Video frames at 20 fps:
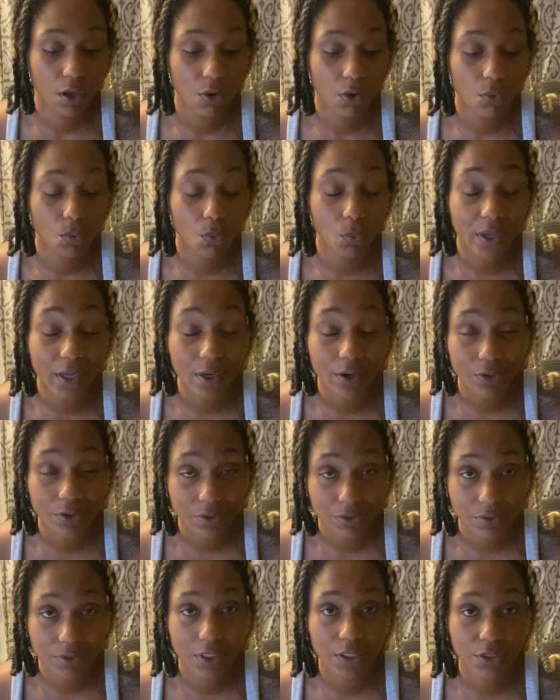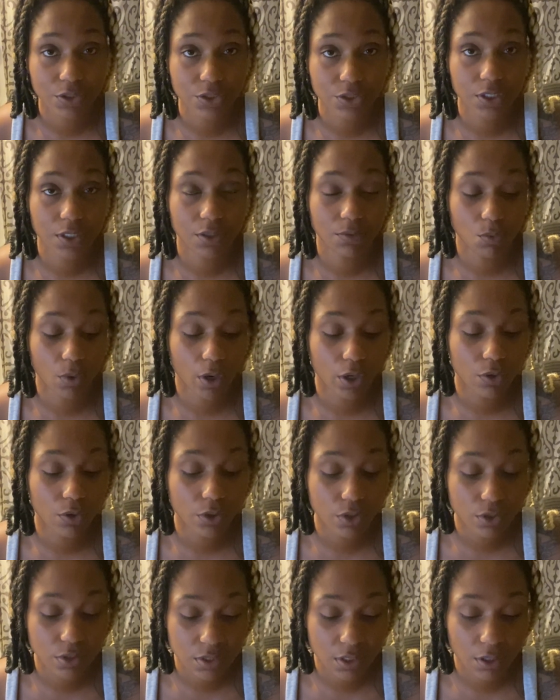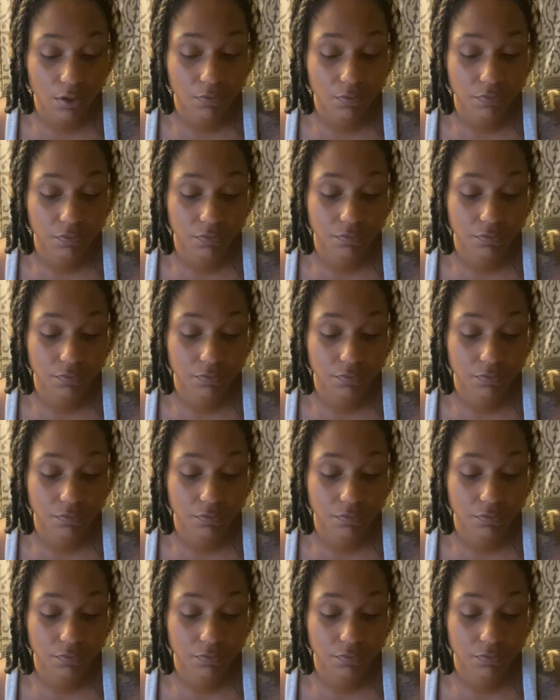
Weird energy. Work on yourself.